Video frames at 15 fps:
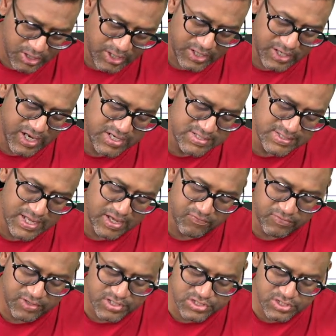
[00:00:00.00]
Its
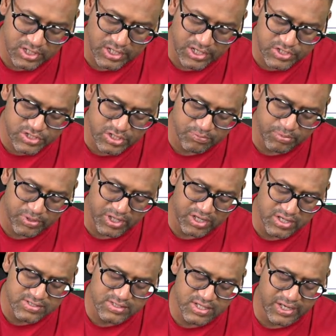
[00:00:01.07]
average collection period
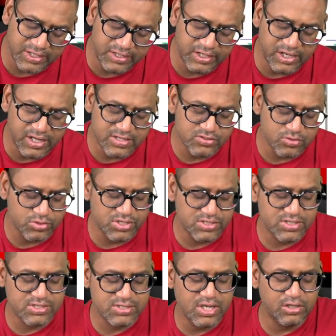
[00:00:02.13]
is 90 days. So this is
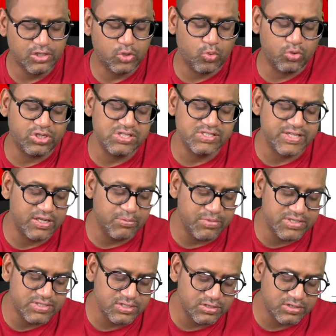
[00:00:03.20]
the total sale,
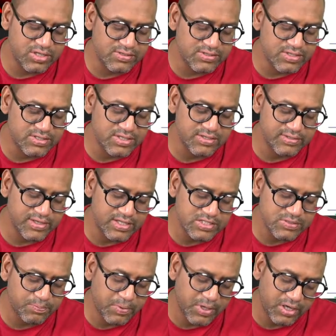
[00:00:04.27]
means this is the sales
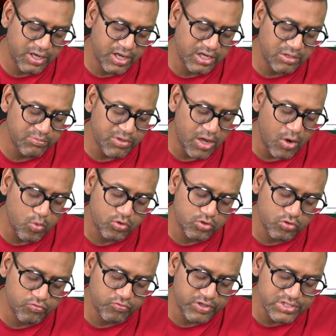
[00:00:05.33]
per annum, out of
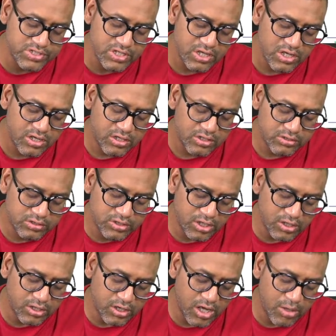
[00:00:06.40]
which the
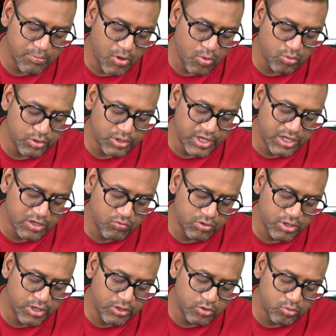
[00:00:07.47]
amount
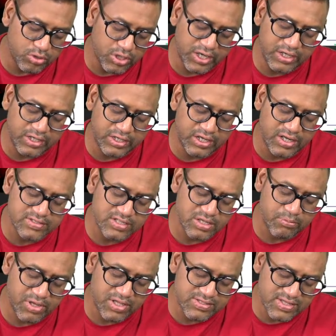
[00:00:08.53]
equivalent to 90 days
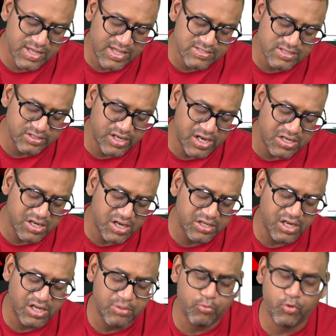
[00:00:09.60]
remains as a debtor at
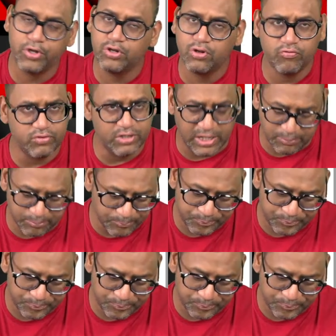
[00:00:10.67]
any point of time.